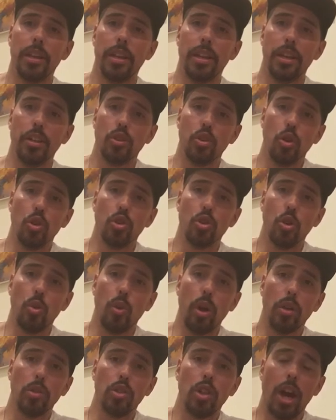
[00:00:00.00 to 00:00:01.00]
it's also
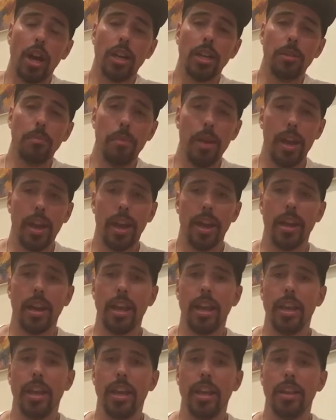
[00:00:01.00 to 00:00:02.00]
well documented
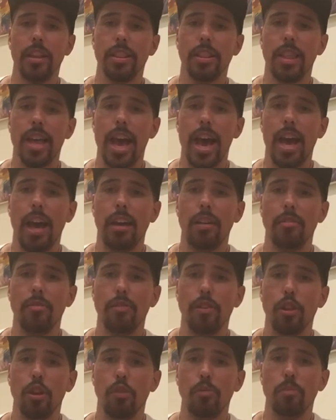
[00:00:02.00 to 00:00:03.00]
that
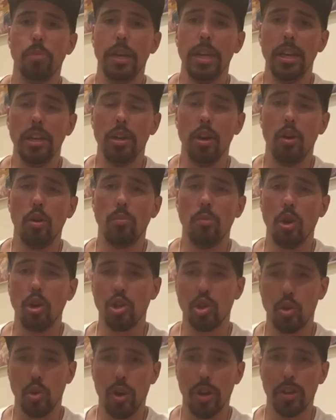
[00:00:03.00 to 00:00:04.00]
Filipino
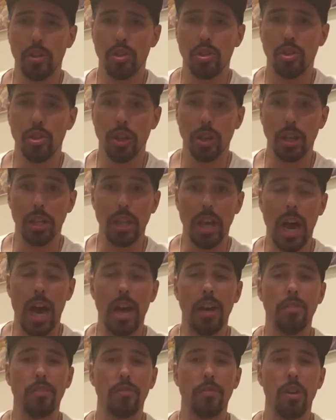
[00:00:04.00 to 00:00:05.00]
martial arts took a
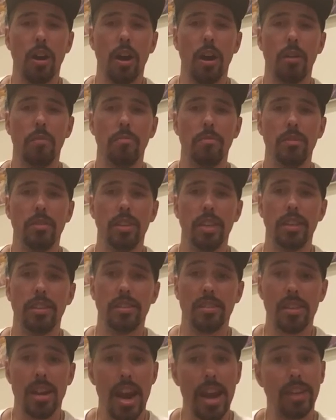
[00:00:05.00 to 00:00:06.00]
lot from
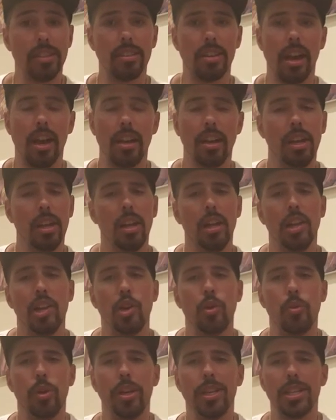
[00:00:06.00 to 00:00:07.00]
destreza,
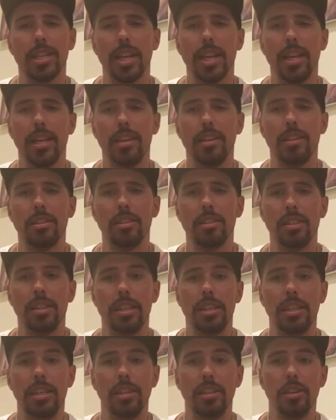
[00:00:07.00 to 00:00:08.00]
which is
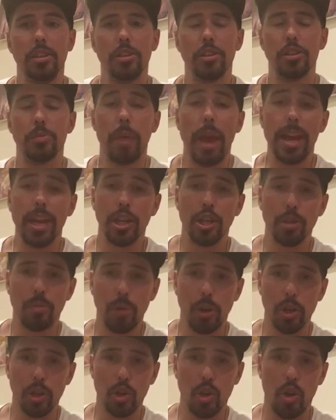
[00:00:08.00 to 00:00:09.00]
the Spanish
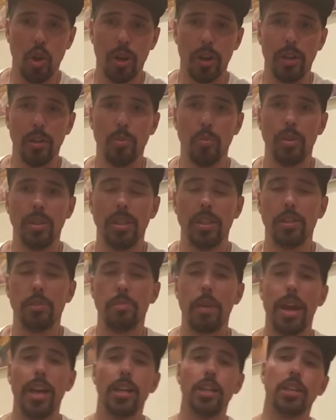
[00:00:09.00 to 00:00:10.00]
martial art when the
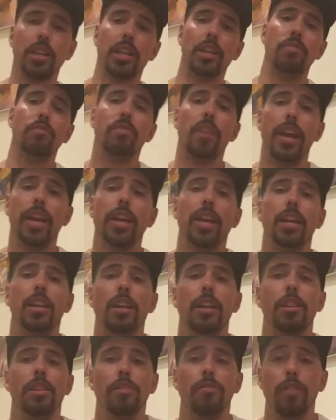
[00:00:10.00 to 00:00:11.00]
Spanish invaded
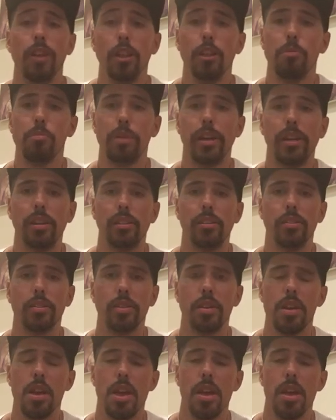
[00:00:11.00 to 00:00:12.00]
the
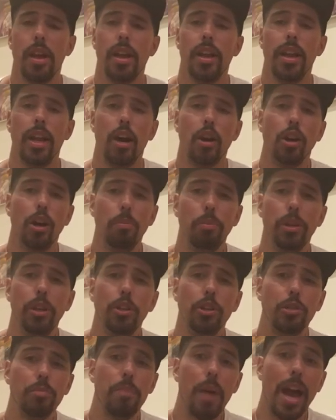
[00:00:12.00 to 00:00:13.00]
Philippines. Now, a couple
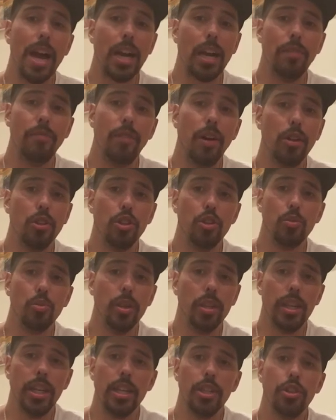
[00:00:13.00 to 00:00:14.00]
years back, I found this
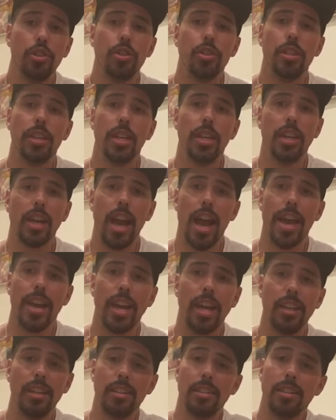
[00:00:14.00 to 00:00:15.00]
really interesting, and
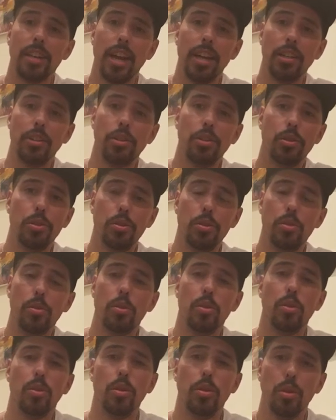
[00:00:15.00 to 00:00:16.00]
I decided
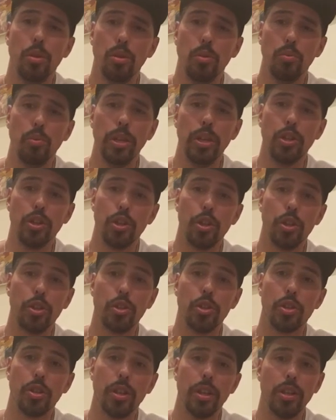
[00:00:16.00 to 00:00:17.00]
to
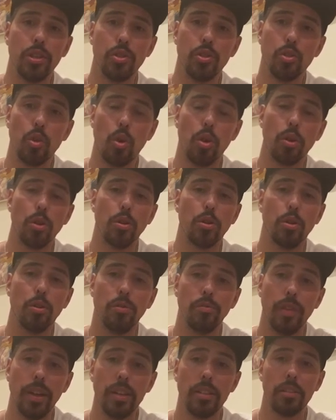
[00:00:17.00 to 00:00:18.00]
research historical
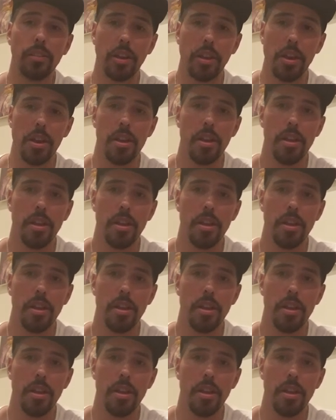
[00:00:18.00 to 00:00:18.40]
fencing.